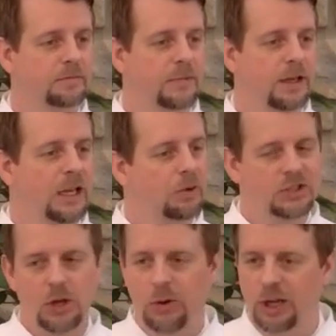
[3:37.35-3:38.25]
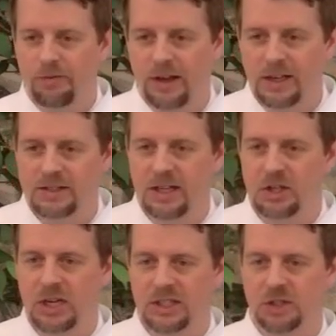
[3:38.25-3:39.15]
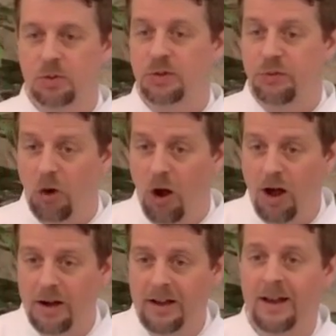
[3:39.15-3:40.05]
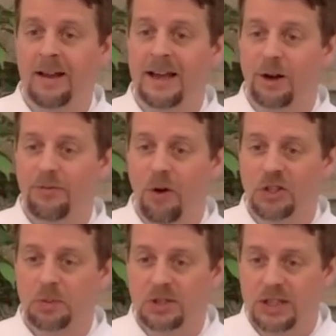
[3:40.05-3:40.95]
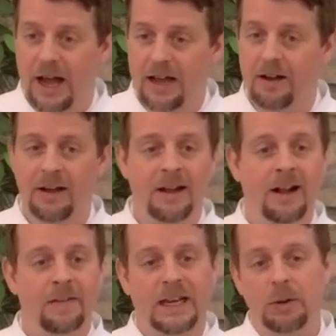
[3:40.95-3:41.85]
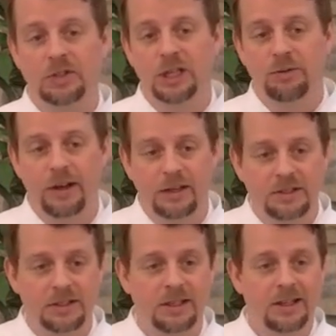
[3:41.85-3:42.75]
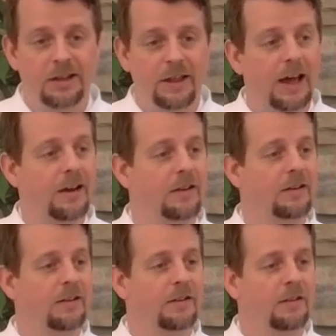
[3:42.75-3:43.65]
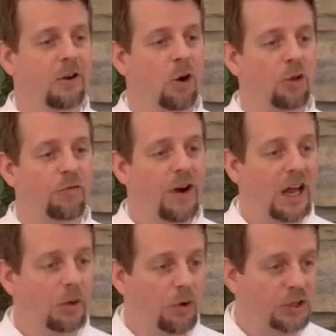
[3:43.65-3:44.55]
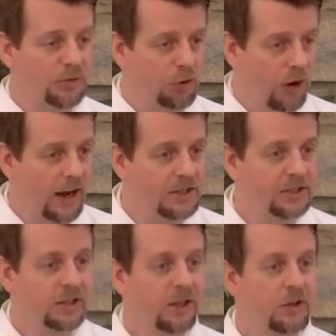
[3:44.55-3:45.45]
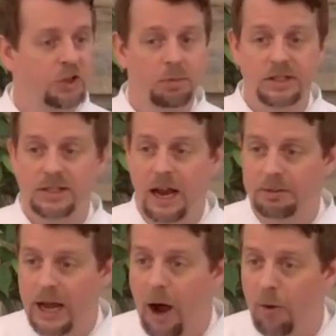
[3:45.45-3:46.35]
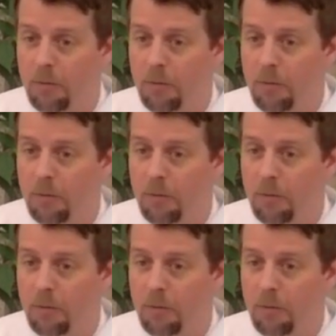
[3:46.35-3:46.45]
He was so convinced that Jesus was a fraud and a false Messiah, that he was convinced that all the followers of Christ should be stamped out.